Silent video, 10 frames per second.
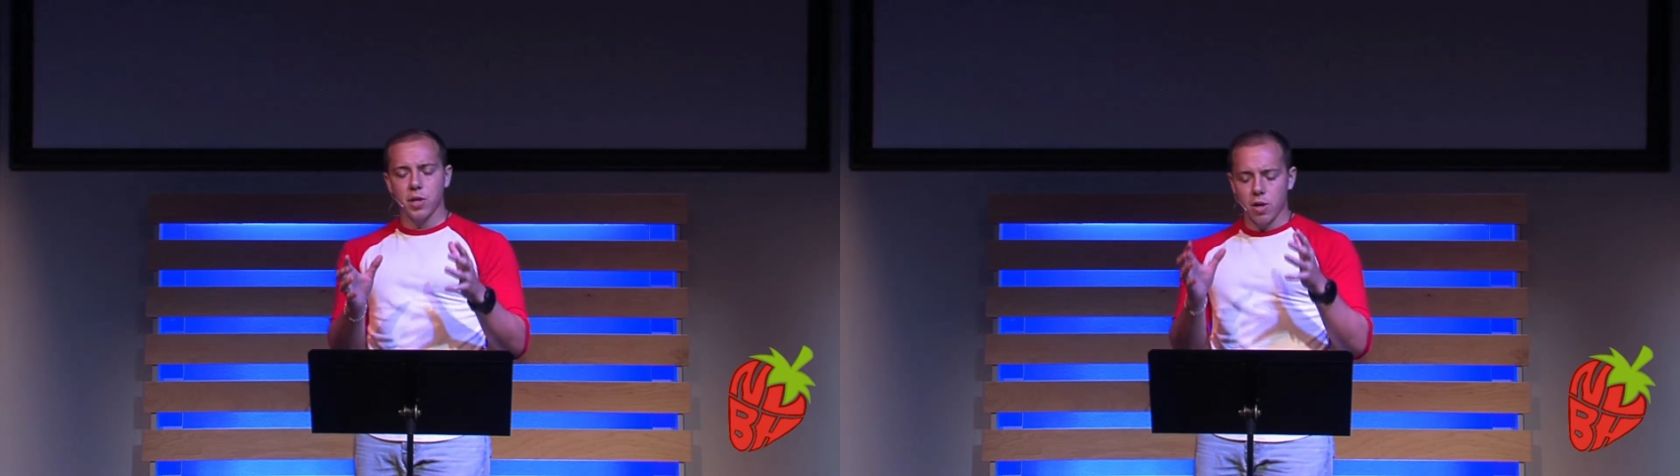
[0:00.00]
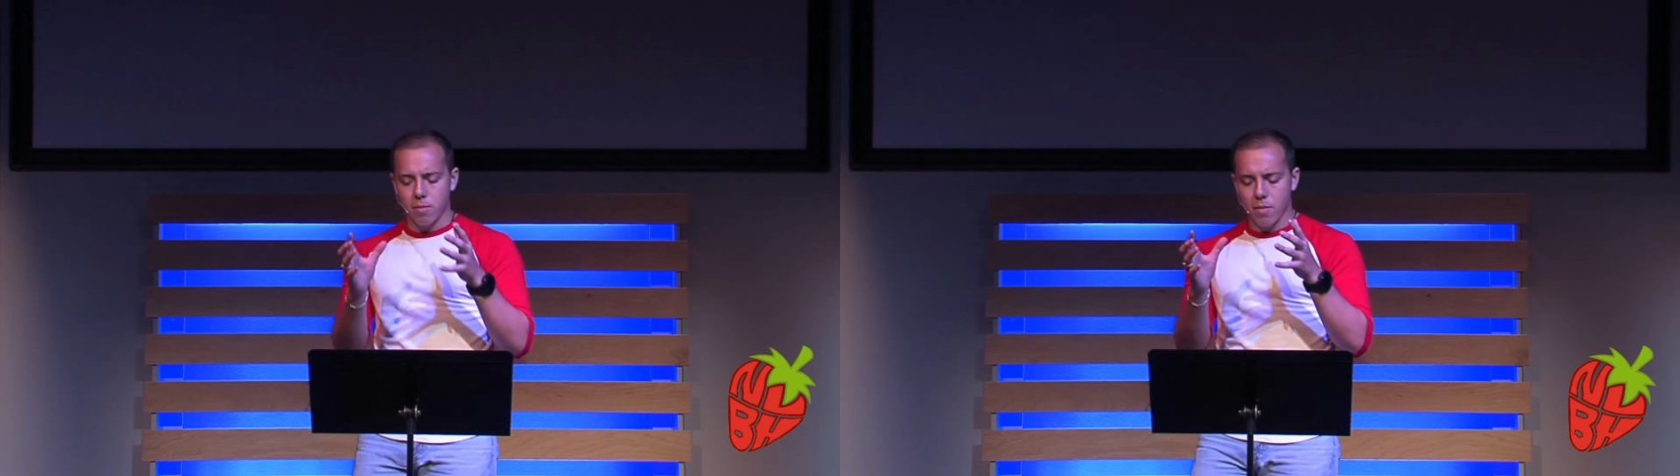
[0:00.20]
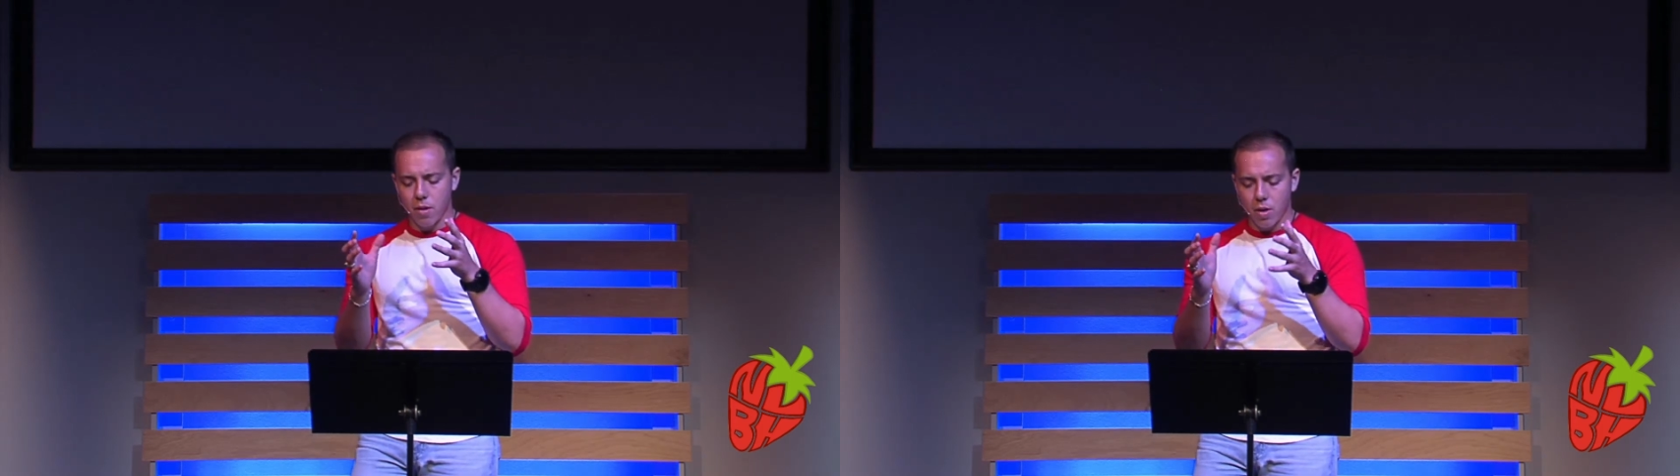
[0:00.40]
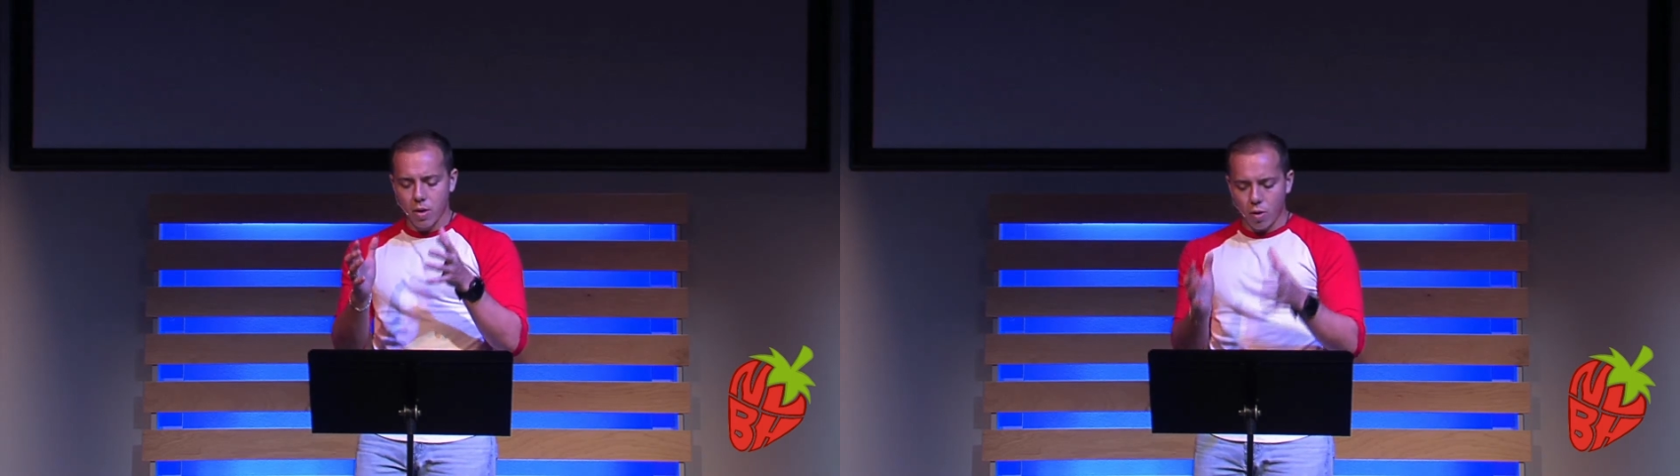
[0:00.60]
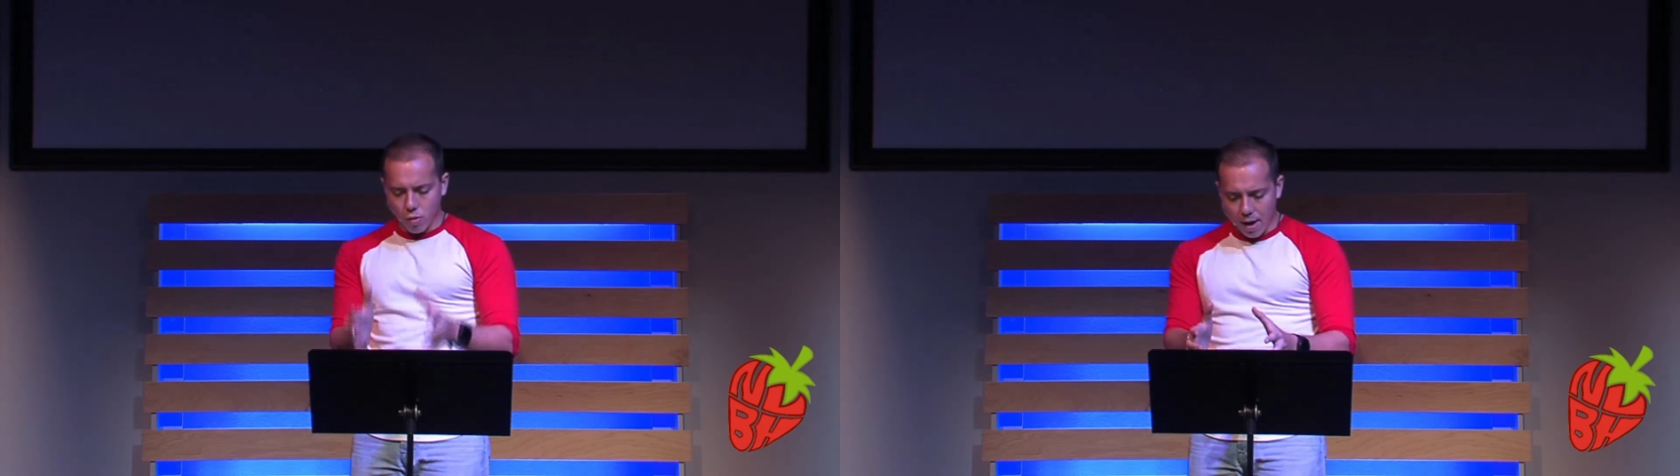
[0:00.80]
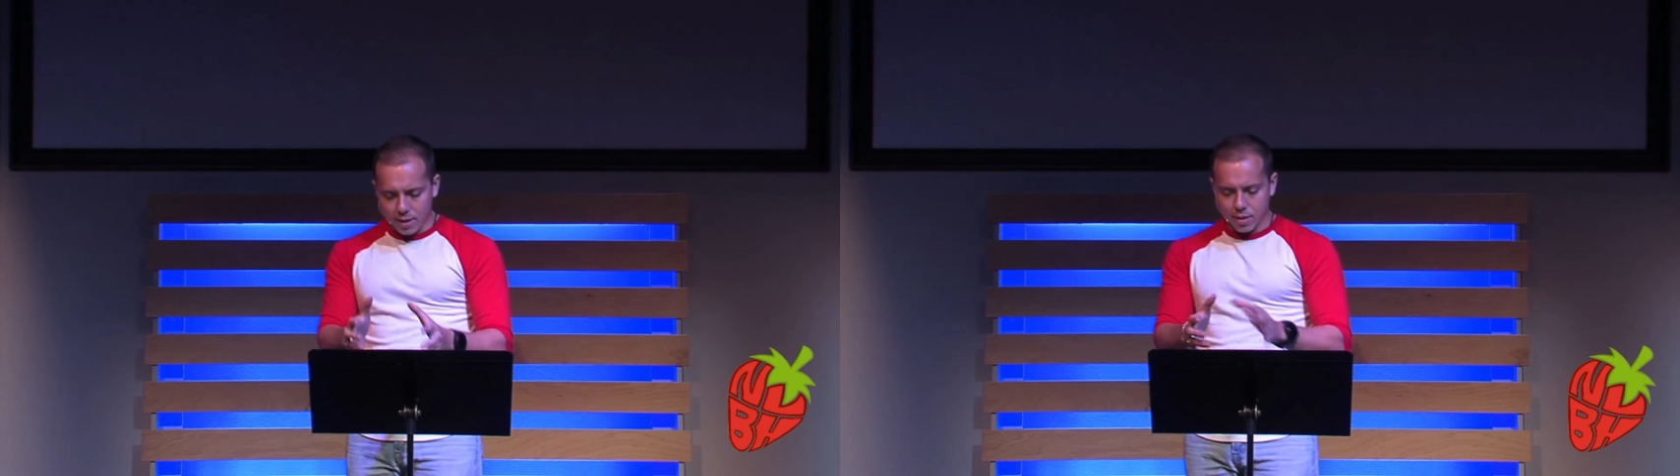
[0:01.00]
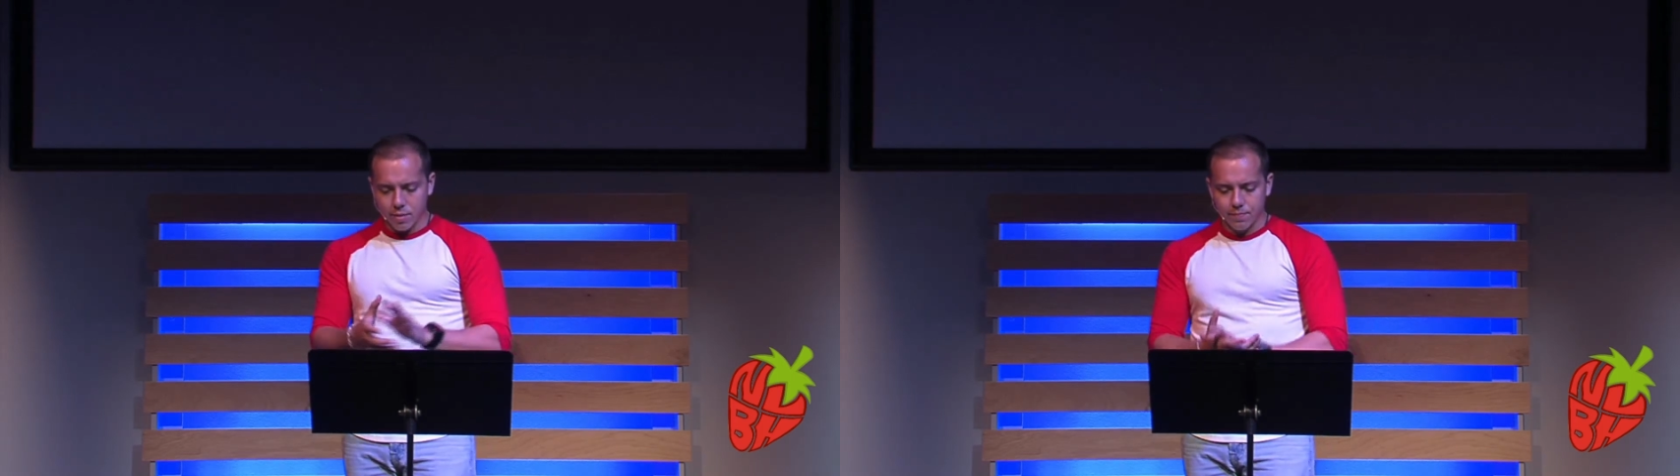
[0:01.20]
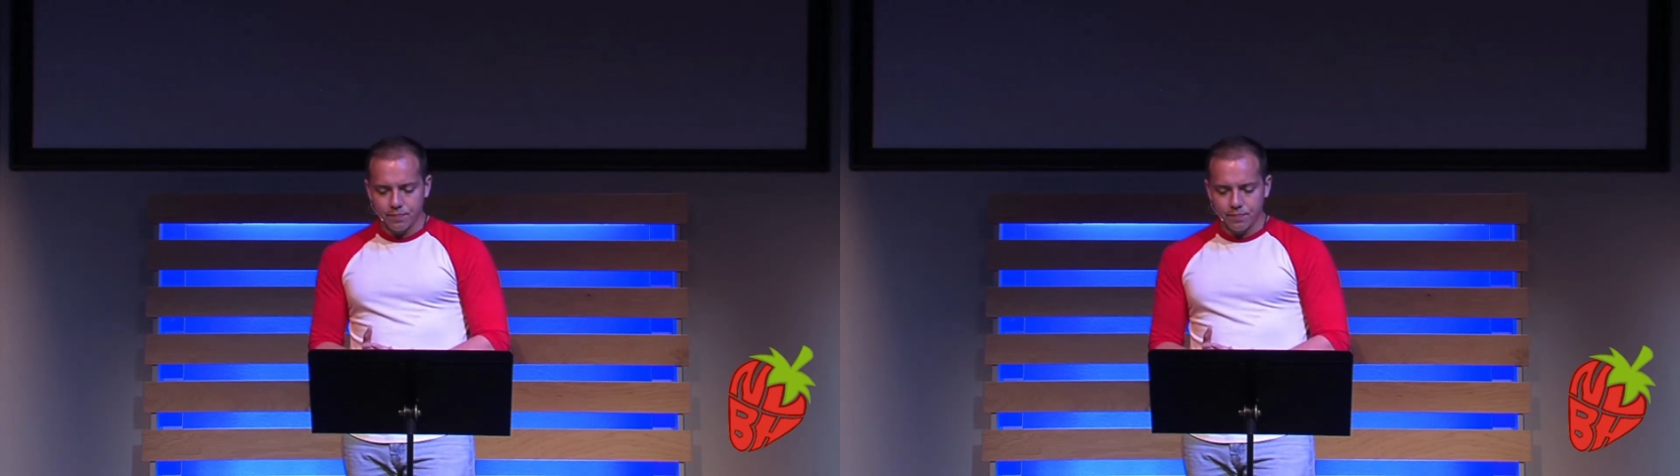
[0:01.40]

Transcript: term Christ?